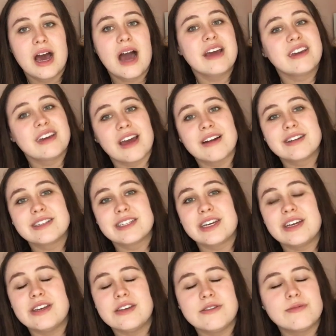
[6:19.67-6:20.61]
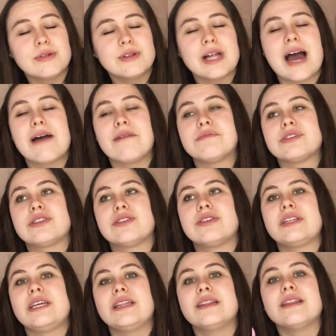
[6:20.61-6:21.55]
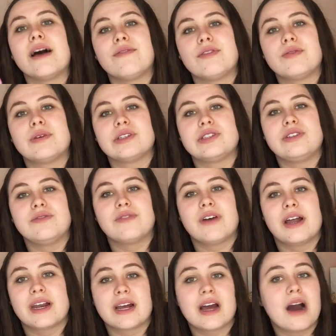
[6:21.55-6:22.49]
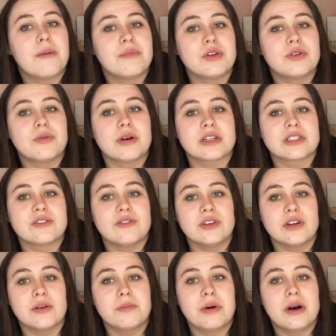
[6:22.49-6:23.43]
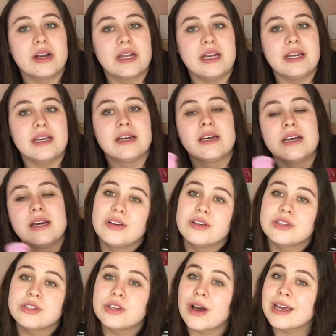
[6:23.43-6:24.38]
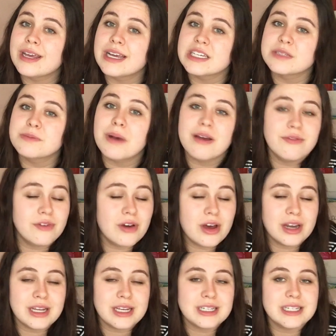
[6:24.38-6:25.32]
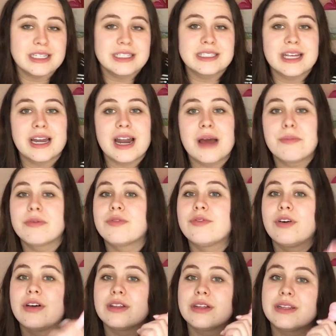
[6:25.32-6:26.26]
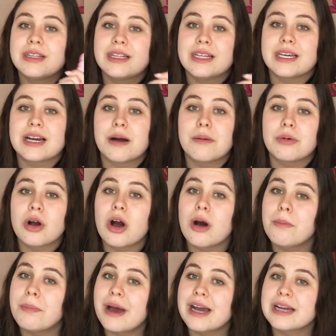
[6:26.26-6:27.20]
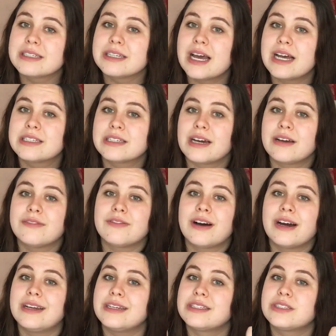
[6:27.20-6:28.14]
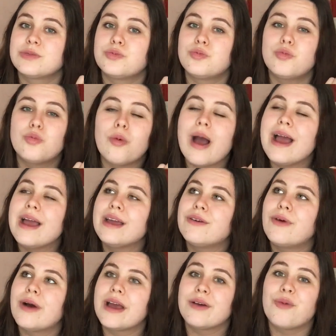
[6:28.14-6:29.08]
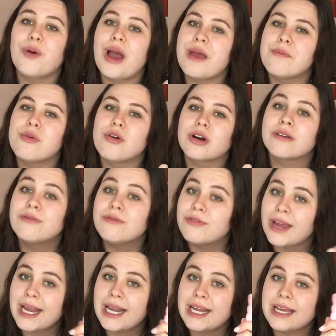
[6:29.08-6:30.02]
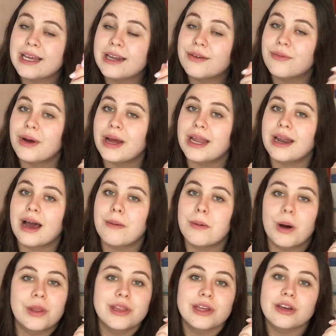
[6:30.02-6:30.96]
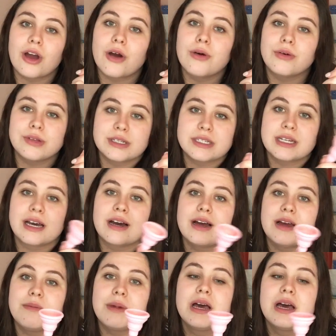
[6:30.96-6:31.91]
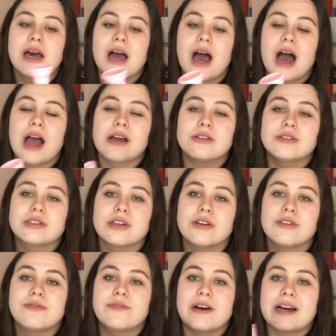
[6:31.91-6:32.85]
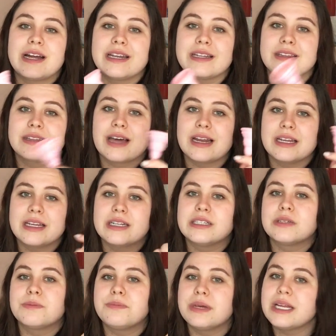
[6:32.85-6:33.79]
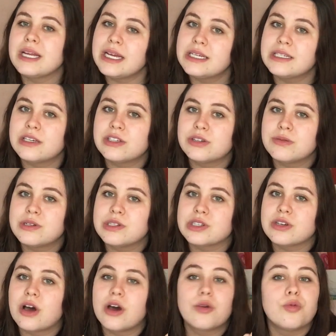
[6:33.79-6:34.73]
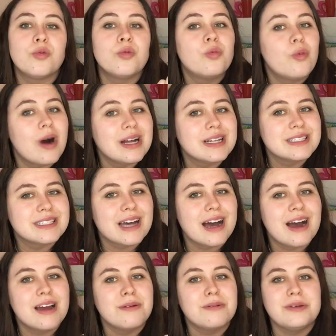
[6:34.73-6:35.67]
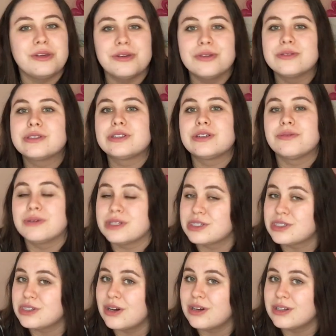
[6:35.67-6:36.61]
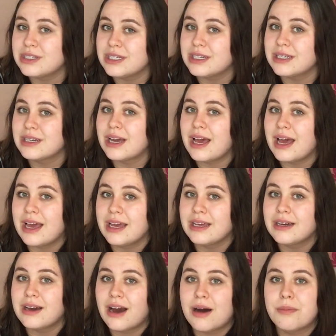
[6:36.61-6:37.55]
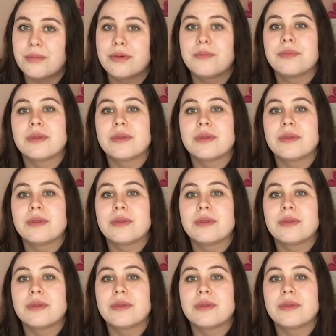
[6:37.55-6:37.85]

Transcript: I guarantee you will absolutely love it once you find a cup that works for your body. So I guess my verdict is that I prefer the Lily Cup Compact, as I find it's way more convenient when I'm on the go all the time. I also find that it is a bit easier to insert once I am used to inserting a cup.